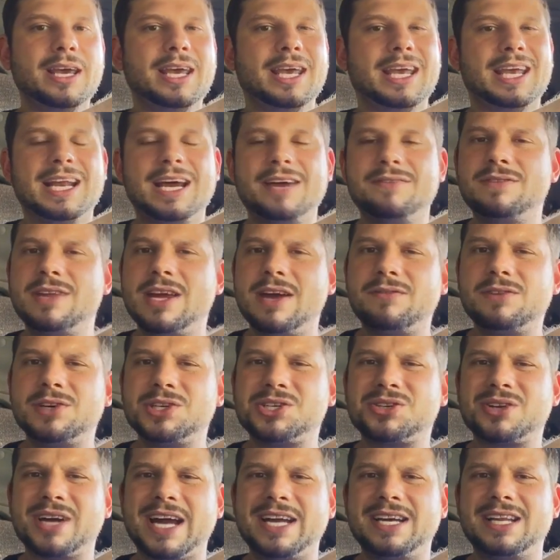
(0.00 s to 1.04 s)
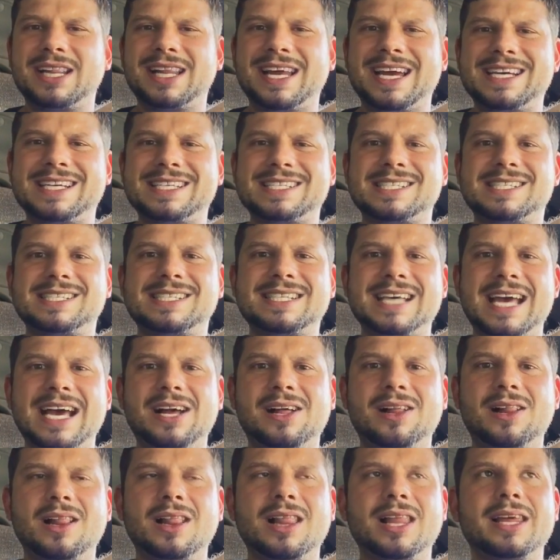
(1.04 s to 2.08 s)
And I've never tried to like
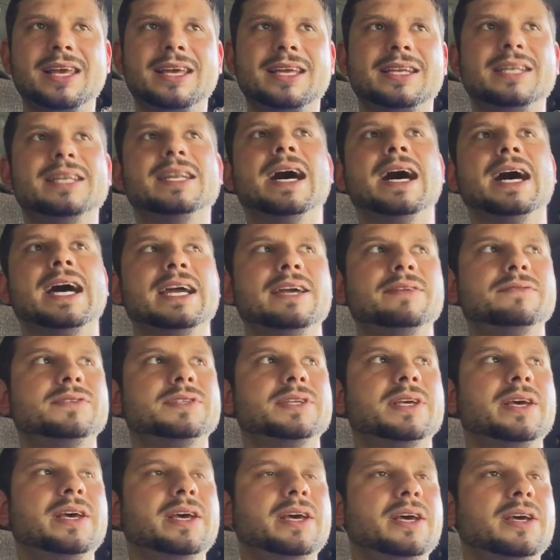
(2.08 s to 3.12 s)
sell knives.